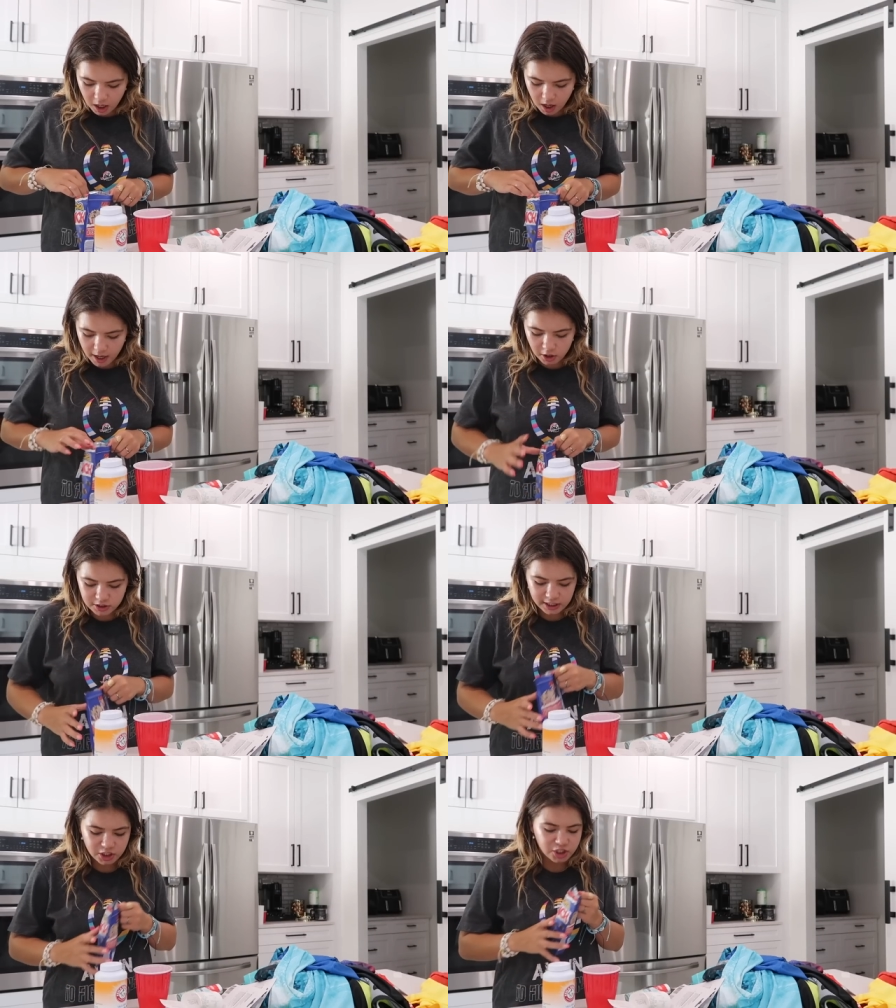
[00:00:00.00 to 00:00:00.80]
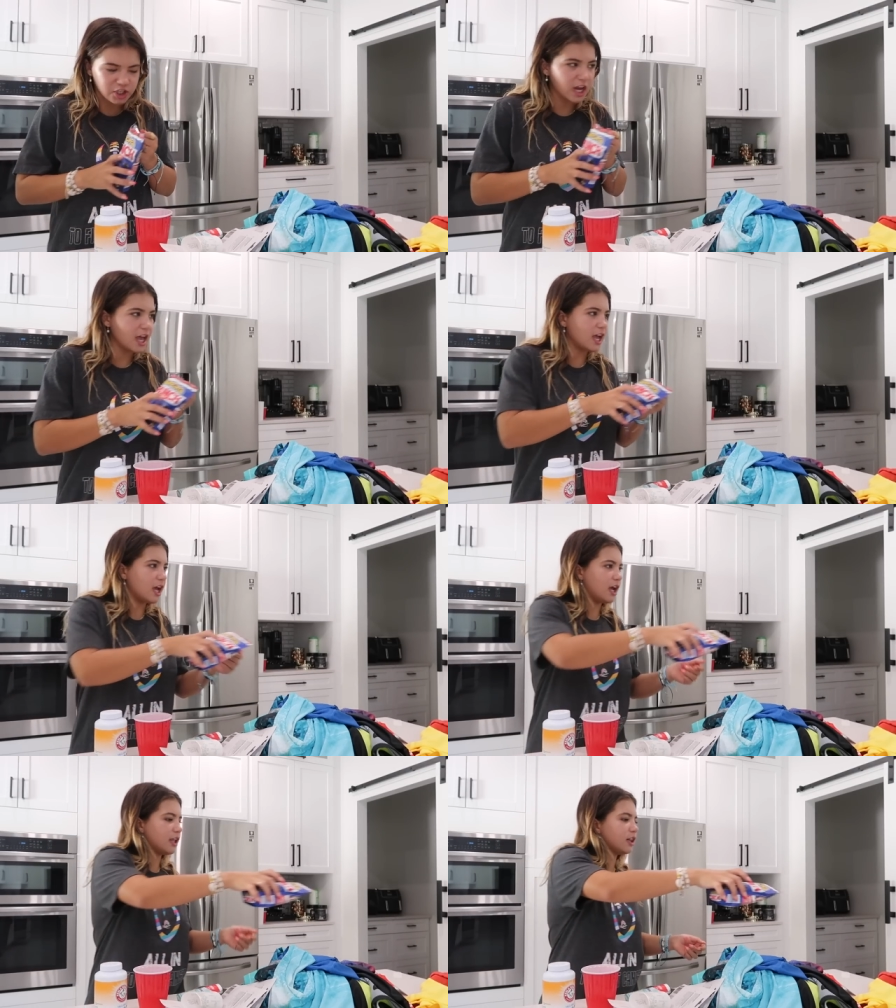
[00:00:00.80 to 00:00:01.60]
It looks like
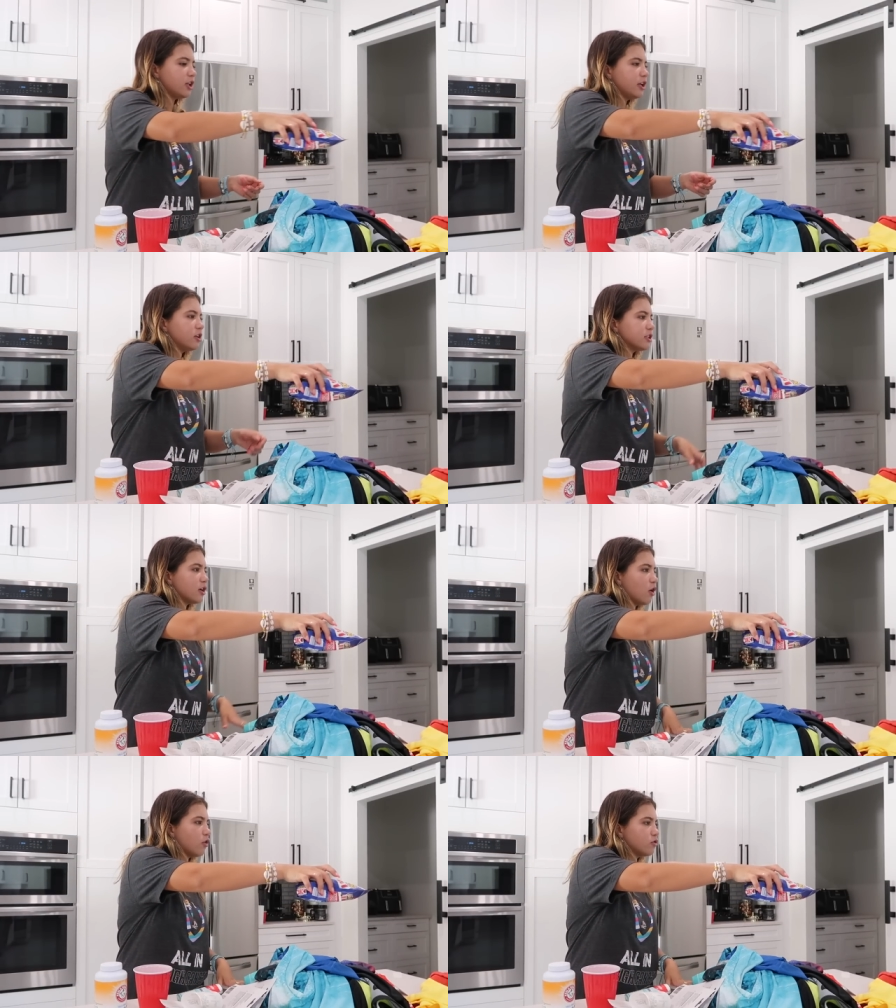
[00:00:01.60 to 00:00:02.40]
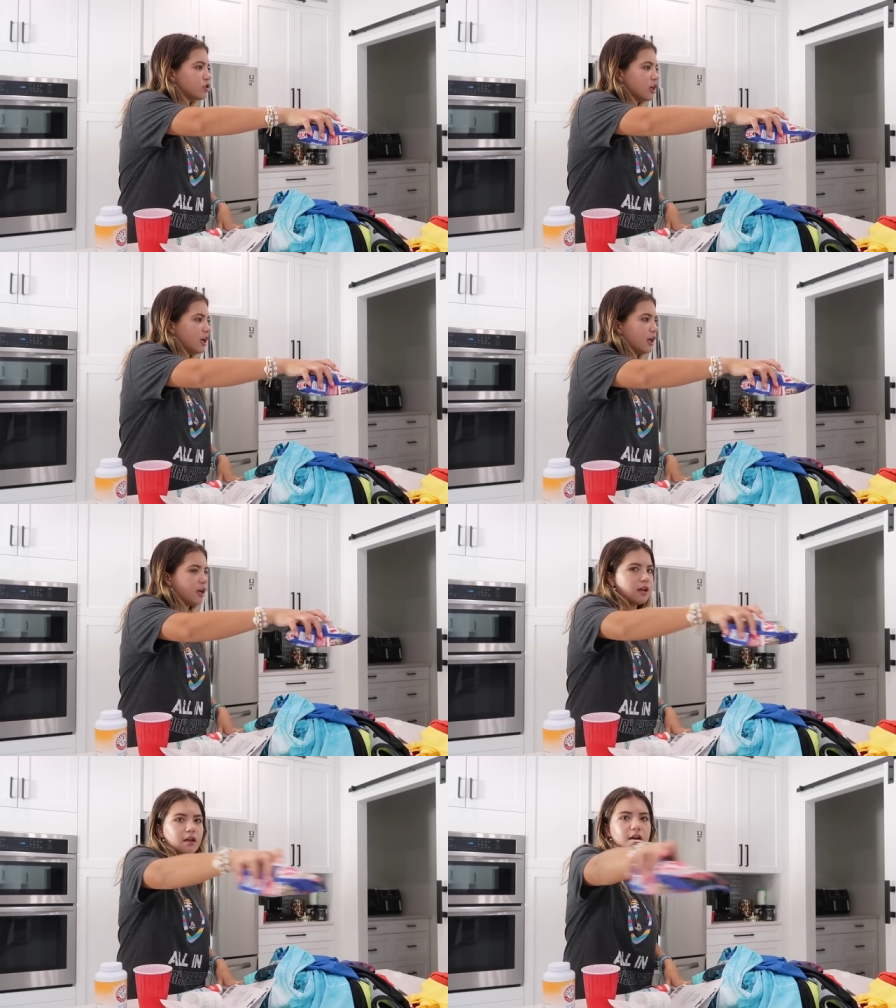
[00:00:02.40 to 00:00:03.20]
shit. It literally looks like cocoa
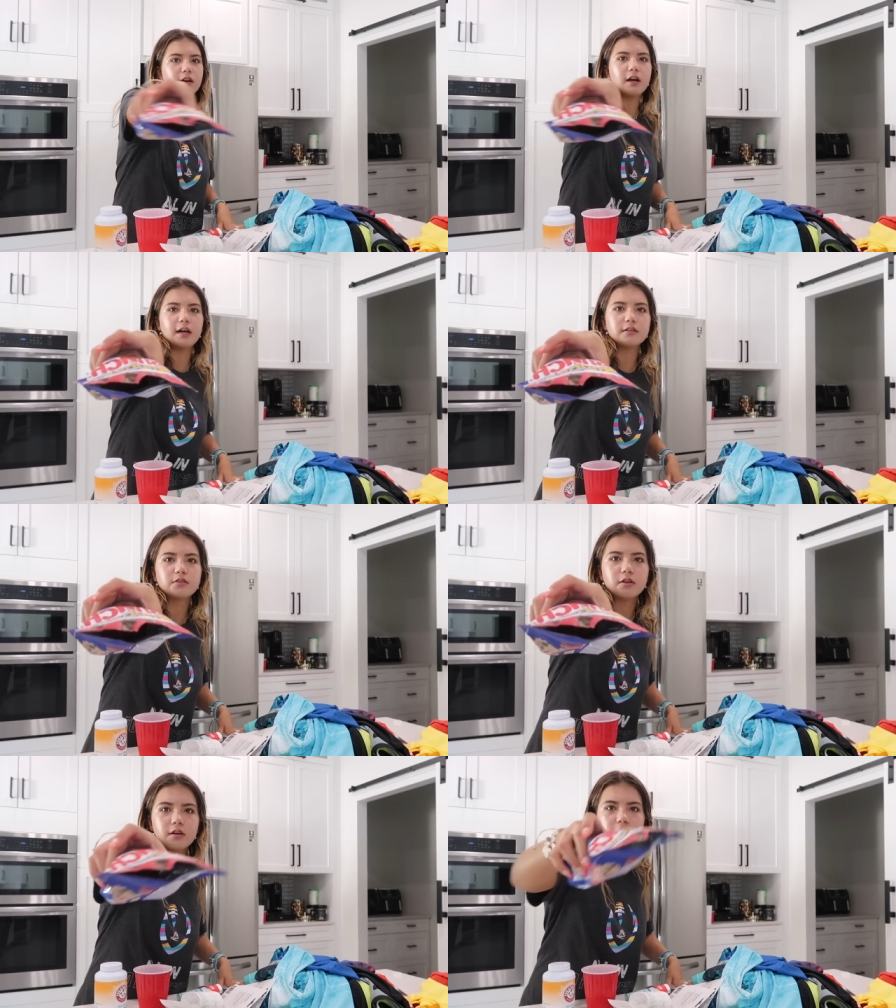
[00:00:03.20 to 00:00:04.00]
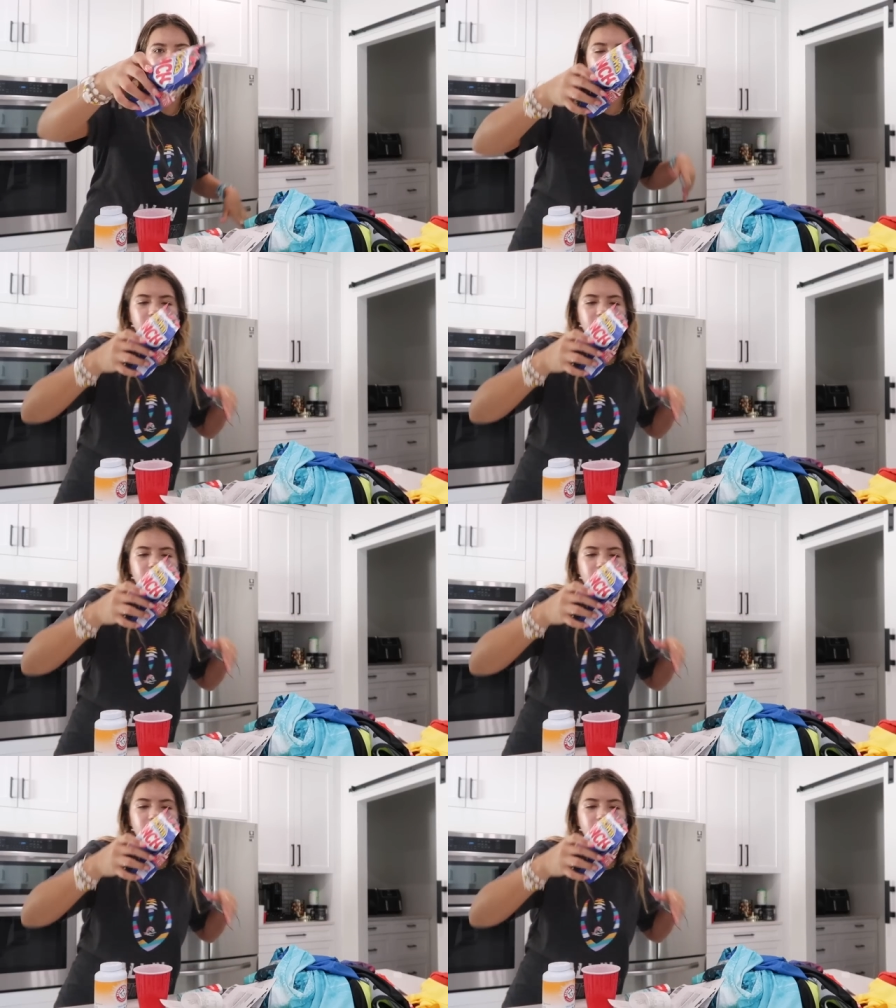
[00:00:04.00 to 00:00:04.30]
shit. Guys, look.